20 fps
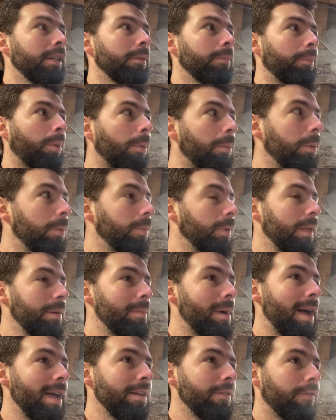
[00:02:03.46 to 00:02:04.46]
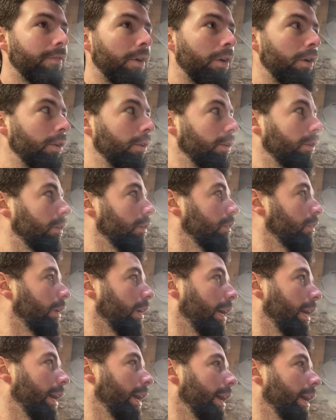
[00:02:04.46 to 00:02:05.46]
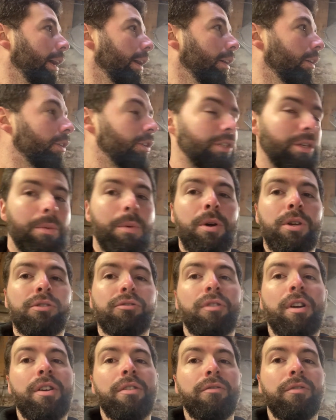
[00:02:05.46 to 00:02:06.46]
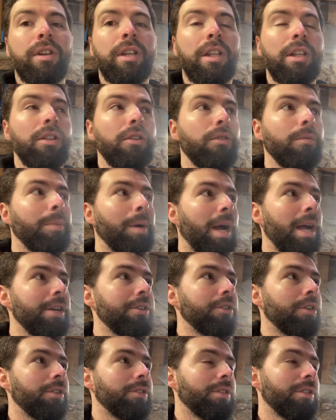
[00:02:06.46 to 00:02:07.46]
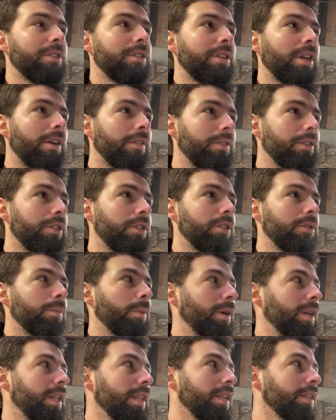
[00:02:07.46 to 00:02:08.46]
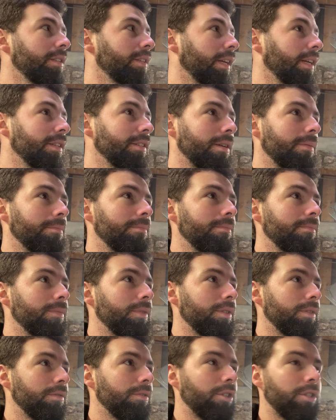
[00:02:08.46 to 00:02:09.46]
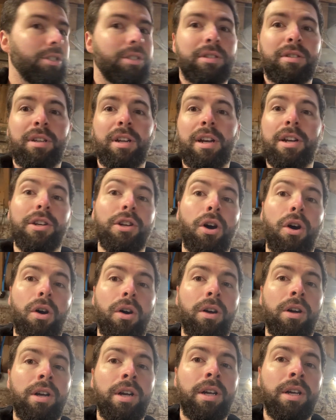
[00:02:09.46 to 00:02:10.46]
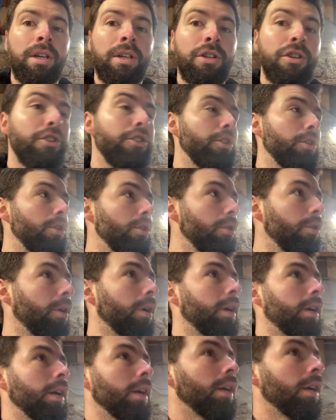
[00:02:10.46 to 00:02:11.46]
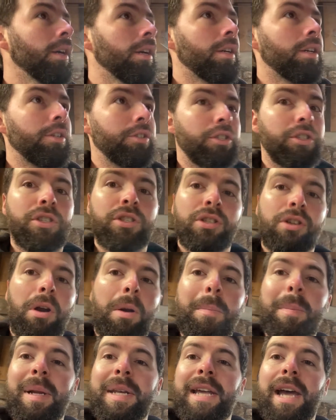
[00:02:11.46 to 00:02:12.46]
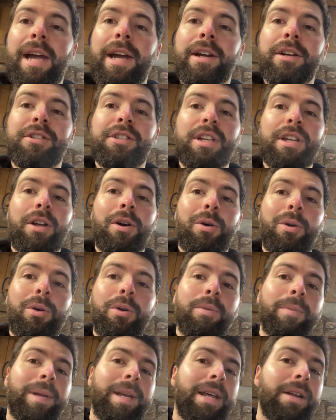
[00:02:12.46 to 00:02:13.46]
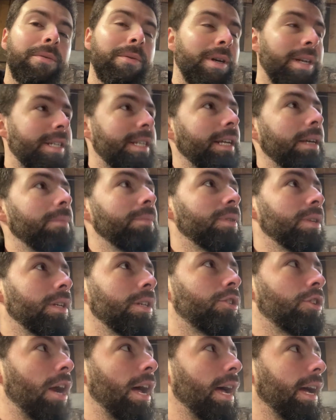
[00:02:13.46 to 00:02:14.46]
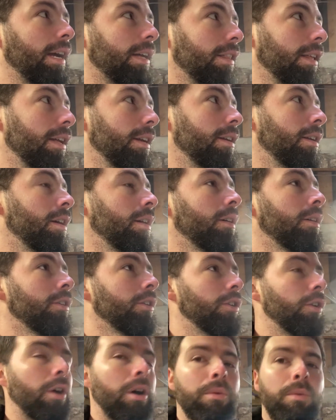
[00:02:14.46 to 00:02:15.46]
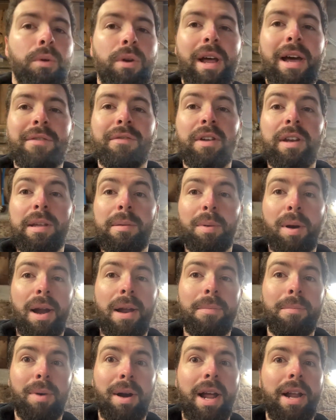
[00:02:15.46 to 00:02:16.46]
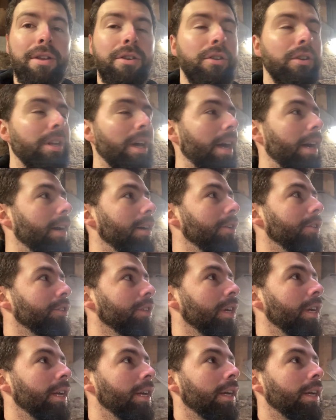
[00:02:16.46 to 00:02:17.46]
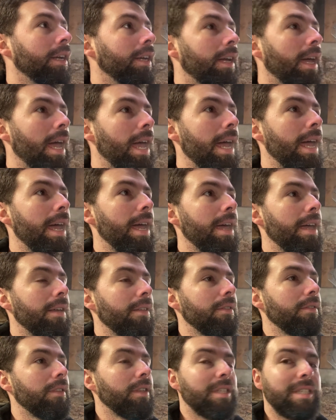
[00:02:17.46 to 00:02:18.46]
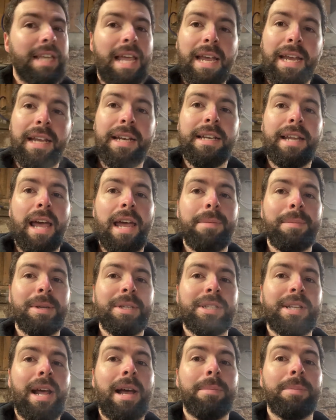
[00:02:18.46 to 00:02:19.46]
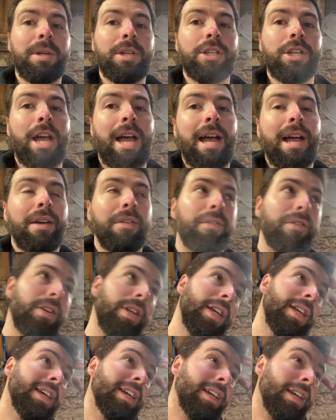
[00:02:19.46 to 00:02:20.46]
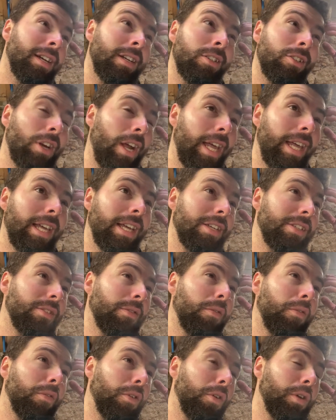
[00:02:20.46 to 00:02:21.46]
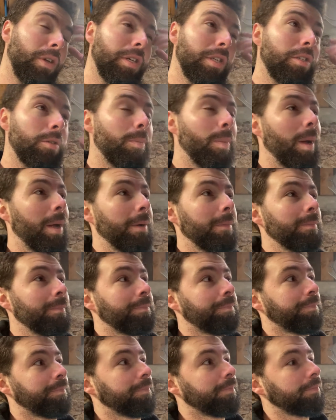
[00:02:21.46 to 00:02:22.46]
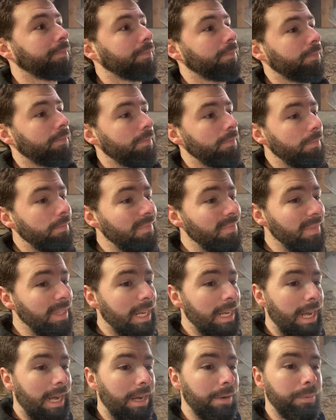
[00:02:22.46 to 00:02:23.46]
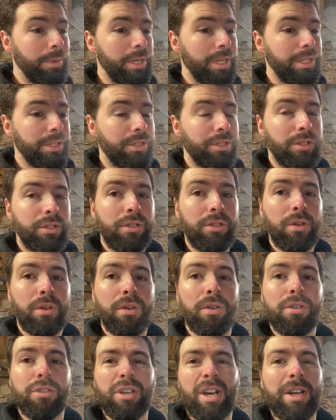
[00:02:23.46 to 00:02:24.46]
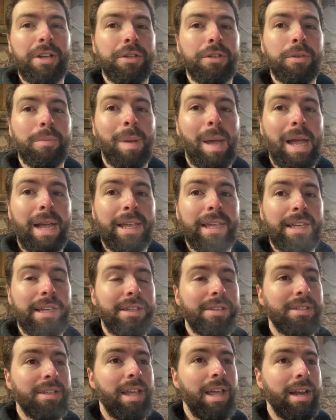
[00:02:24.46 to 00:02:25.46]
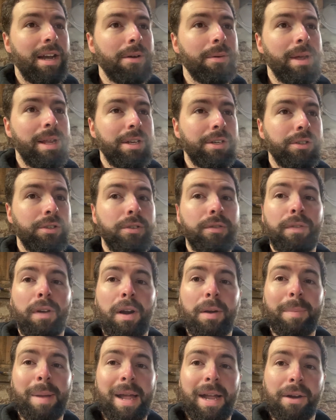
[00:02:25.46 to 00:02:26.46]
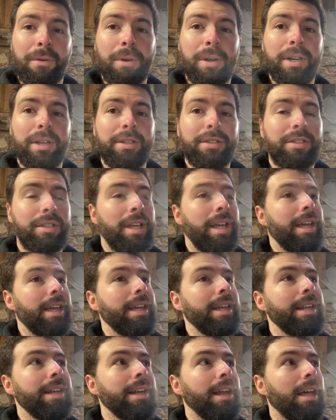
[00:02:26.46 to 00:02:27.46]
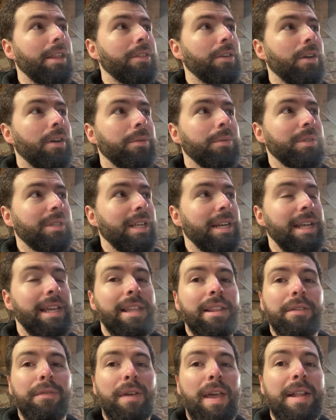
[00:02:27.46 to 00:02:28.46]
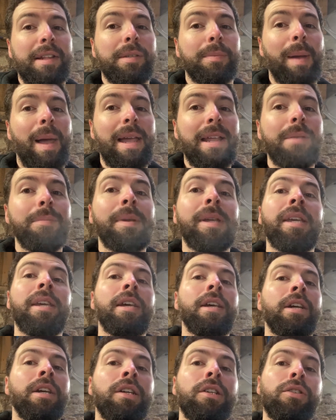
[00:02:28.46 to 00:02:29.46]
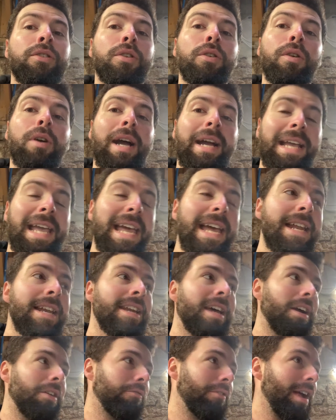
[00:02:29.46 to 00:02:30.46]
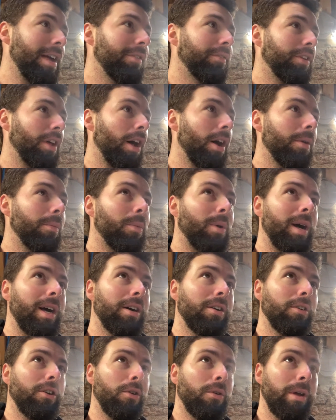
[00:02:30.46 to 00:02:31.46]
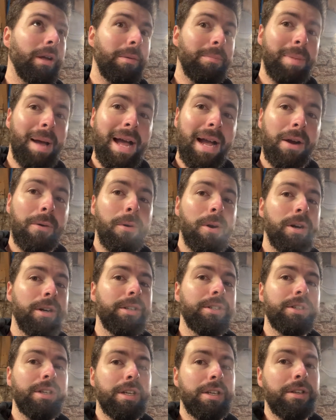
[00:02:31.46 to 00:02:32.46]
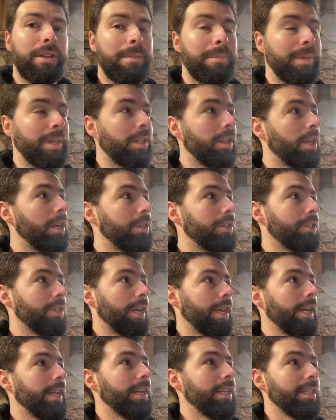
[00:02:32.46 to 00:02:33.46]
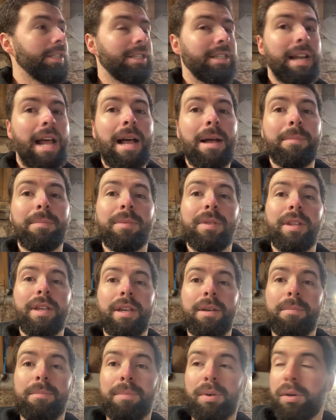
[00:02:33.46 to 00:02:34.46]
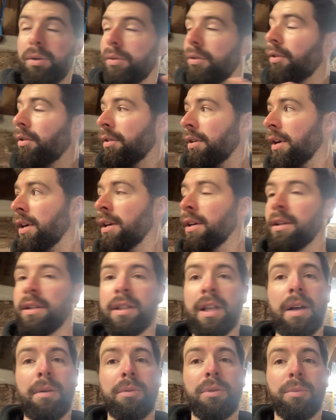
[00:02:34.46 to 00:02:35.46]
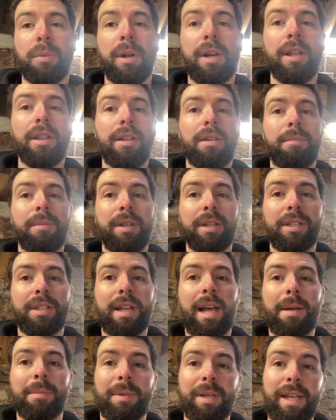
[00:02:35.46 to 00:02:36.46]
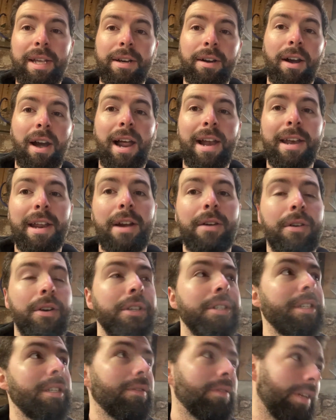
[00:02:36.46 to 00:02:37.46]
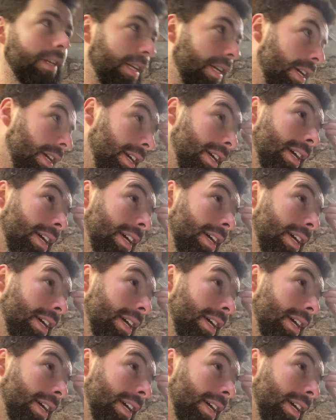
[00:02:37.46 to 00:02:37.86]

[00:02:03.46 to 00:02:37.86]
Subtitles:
Probably my fault because I was running really low pressures and stuff. It's just one of these things I'm just gonna not do. I'll just scrub my tires in at home and then when I take them to the track, then you know I won't have any brand new tires. The second time I snapped a shaft, try and get some footage, but I was trying to do backies and I went too far backwards and I thought I was going to hit the fence behind me. So again, I revved it up while going backwards and dumped the clutch and it snapped both. That was one of them that snapped the inner and outer CV.